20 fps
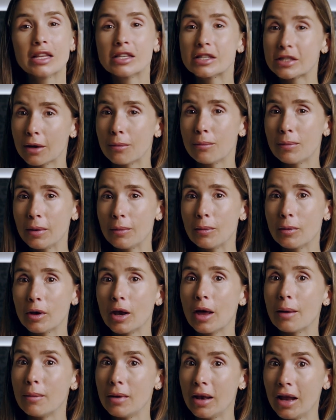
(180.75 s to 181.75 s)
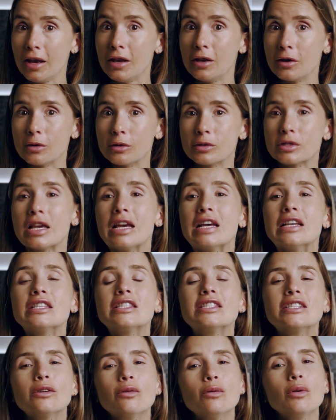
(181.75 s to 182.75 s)
and some people like millennials
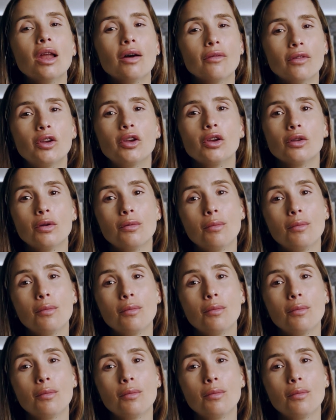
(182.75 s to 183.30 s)
still love a good